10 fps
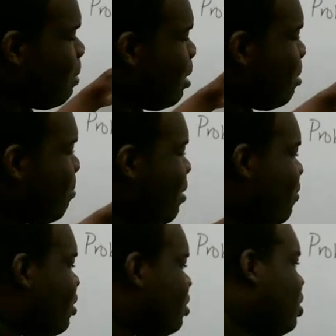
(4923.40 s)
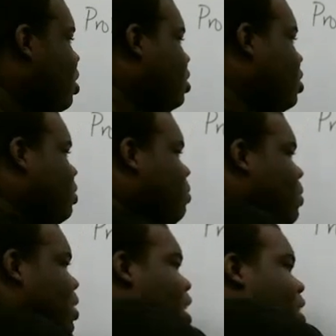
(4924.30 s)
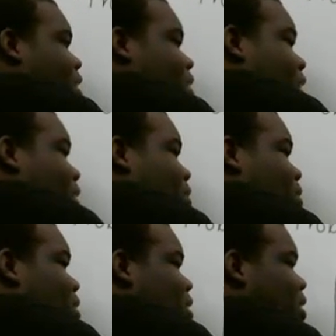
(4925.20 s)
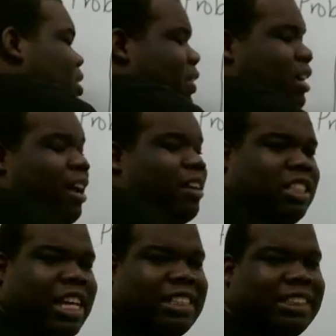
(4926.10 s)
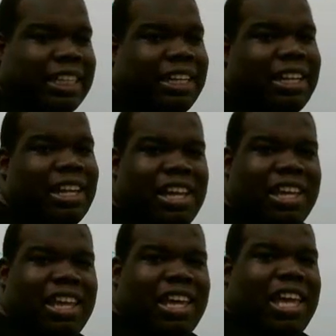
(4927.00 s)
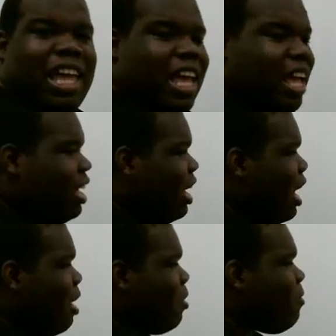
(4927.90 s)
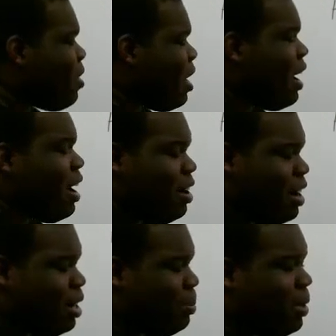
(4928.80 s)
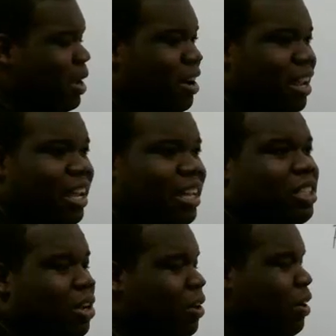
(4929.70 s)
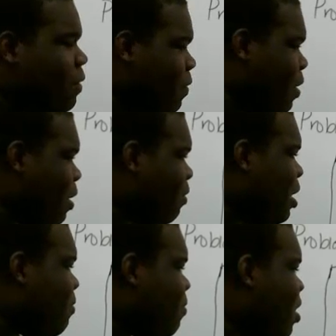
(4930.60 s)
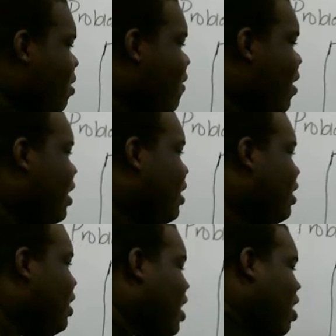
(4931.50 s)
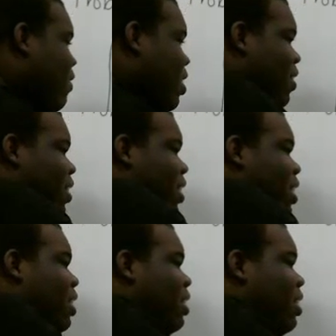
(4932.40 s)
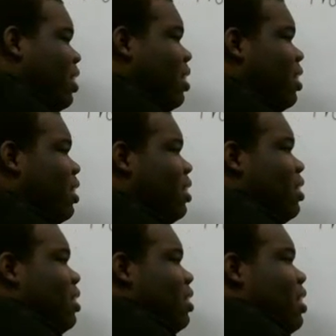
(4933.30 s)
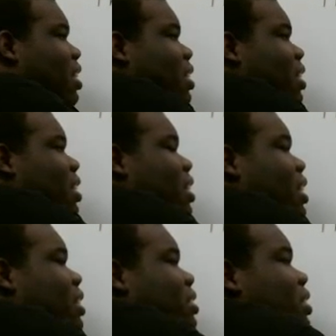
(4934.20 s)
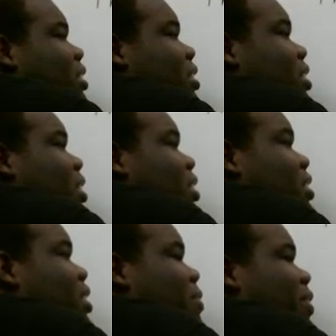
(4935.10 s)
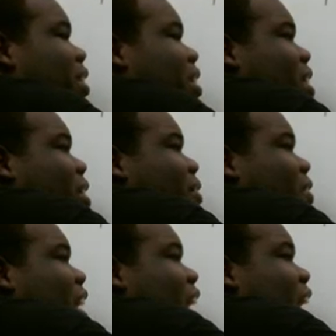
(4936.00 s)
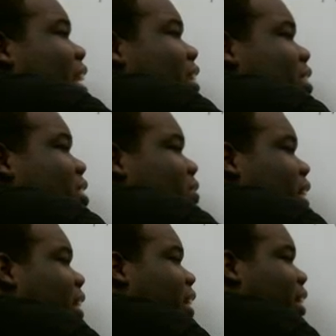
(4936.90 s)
part of the breadth first search, we now go down. So we're now testing everywhere that the player can get to length one away. Okay, we go here. Okay, actually. So when we go here, we add these three